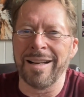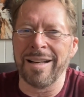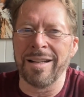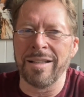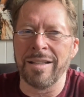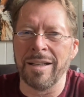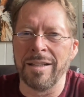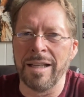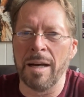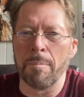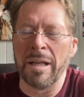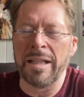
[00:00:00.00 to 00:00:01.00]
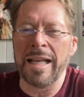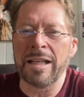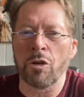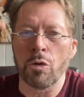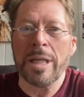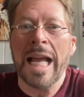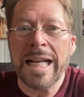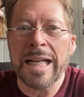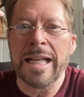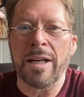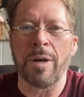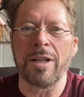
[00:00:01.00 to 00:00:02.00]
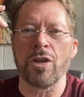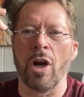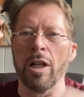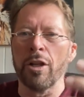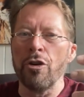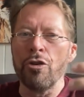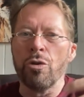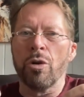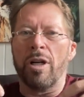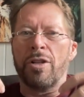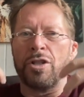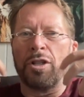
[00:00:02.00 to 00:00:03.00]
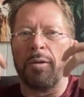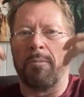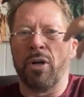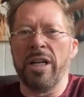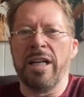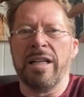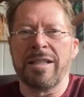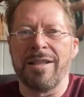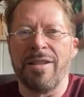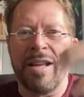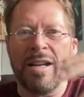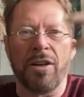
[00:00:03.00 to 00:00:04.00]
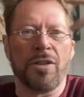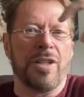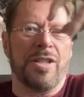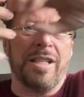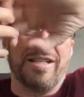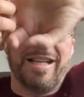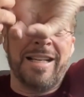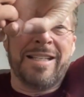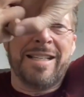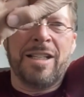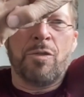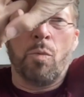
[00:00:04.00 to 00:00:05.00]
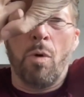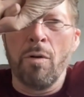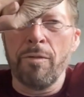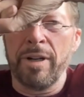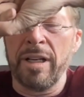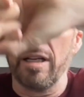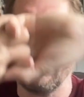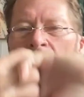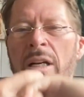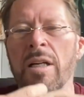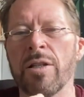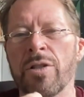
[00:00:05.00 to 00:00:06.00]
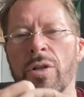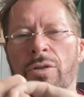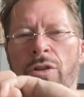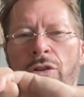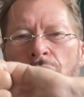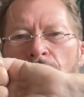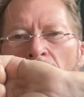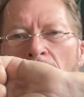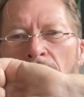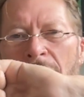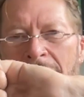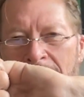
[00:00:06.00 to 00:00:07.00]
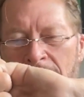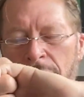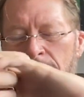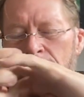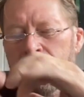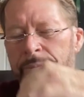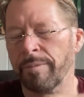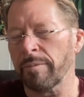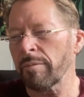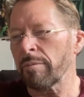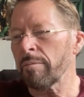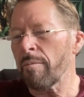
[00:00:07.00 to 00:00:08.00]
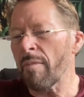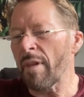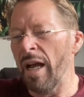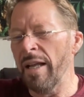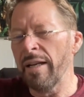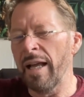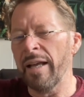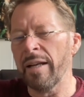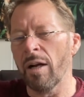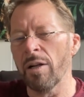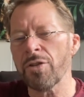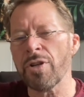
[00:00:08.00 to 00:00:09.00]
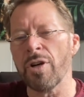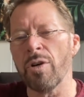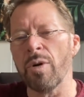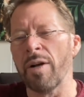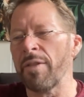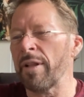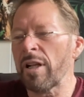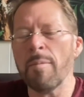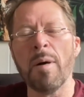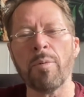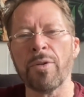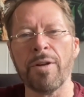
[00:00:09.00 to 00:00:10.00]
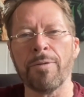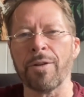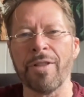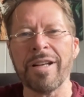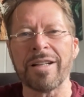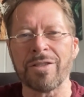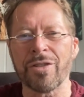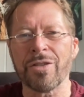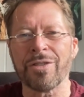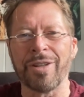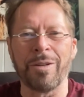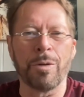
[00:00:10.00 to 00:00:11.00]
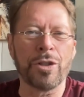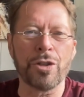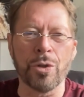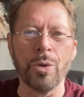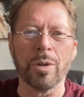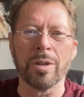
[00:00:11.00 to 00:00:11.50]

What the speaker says: Yeah, but they created it, right? So all the neurons in the brain, it's theirs. It's woven in. So it's a stronger anchor. And also they'll come up with different things, right? Which is cool.